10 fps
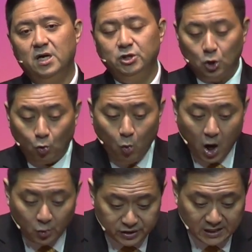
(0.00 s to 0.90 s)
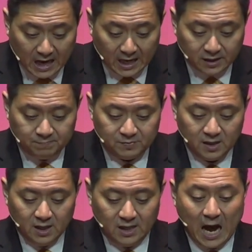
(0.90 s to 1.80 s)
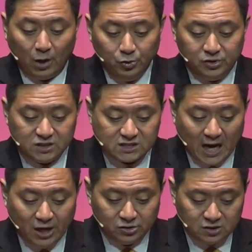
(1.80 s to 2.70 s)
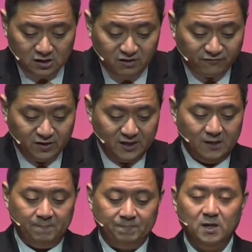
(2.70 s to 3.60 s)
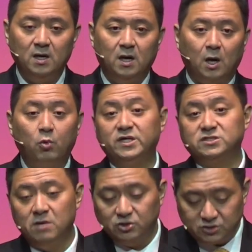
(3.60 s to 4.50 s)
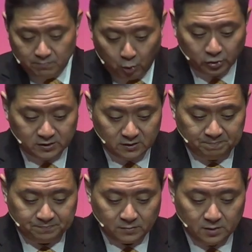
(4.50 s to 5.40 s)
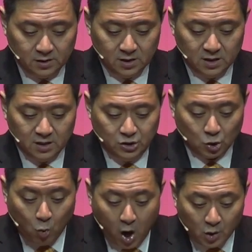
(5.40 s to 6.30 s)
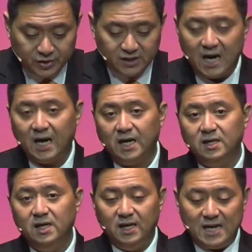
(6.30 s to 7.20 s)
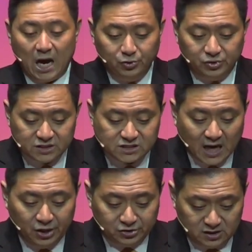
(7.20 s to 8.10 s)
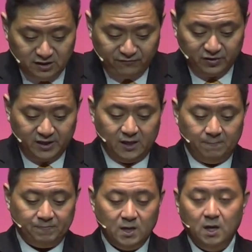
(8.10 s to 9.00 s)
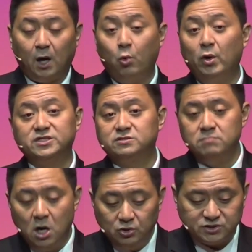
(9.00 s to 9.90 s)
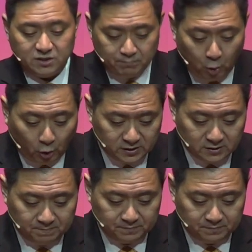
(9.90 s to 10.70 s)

your walk with God and how you desire to live for Him are what is most important. Your walk with God and how you desire to live for Him are what is most important.